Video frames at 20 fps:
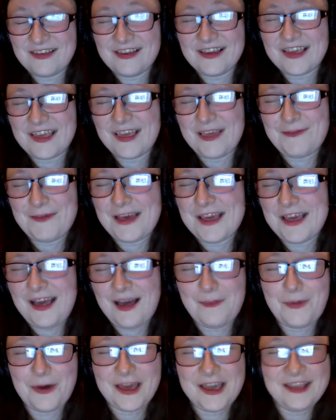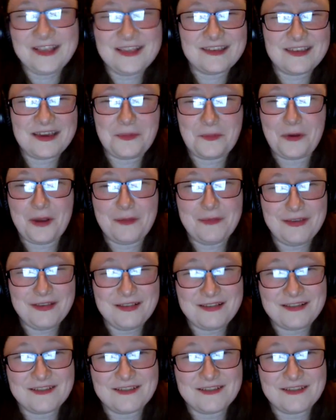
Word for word: I, I, can't buy into that premise.